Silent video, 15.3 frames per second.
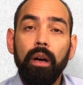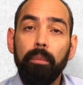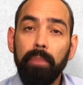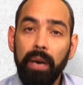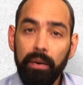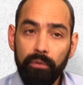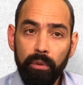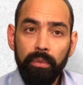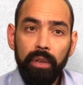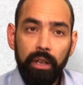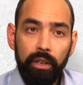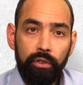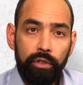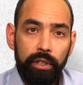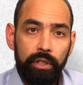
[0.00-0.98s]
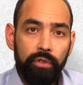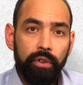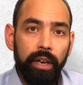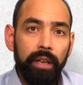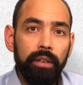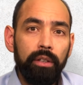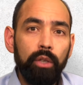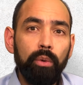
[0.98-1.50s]
Apart from the interest
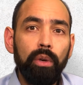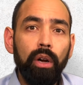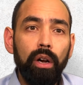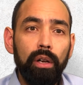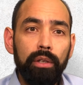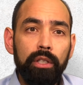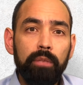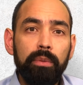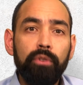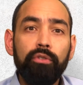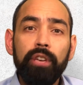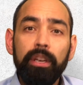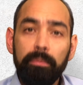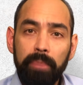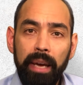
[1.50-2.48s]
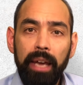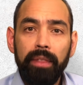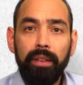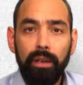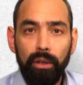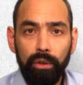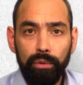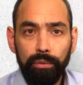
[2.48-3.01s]
rate, you will also be repaying the
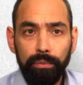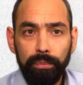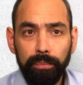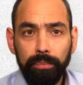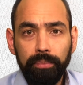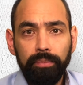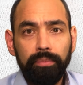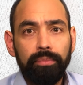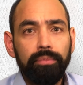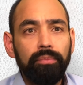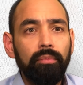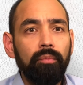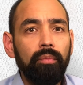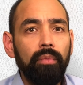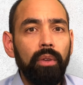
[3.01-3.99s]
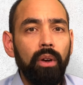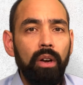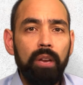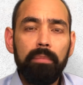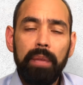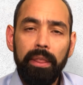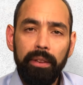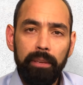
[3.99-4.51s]
loan on a
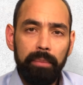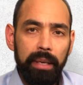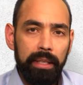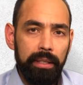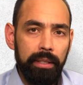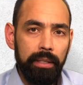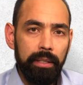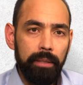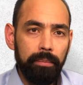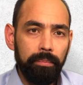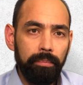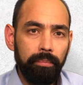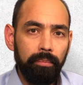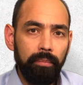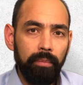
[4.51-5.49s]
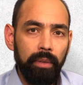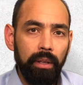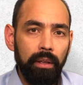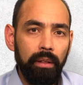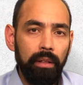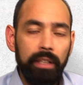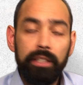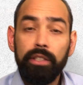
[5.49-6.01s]
monthly basis.
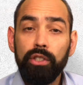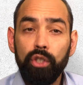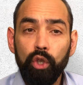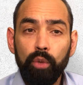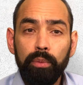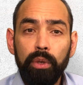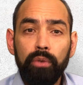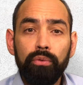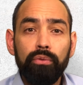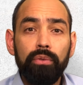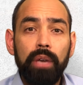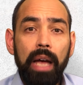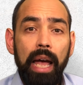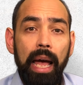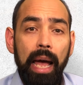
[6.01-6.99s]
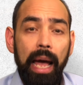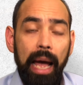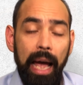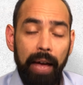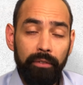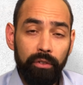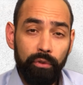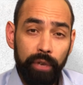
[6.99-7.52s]
Let's assume you
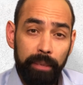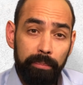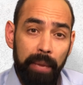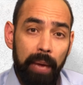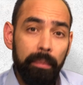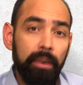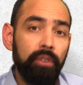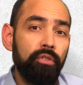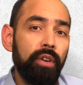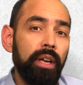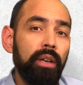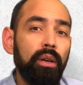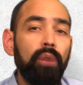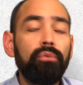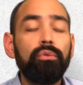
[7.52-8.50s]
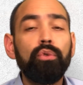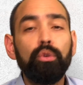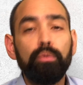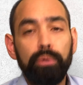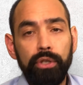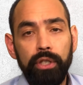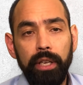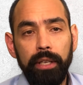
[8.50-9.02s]
have a repayment rate of
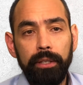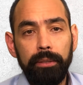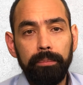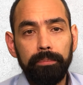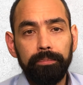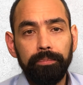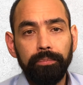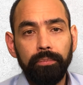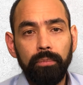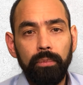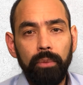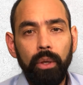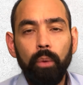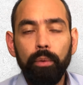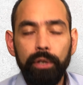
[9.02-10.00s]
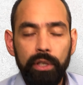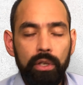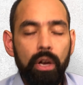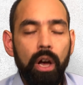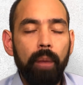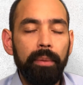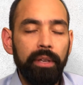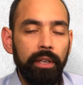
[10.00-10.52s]
2%, which is
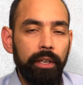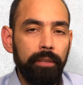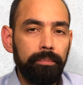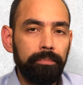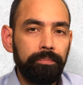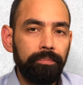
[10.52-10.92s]
common here.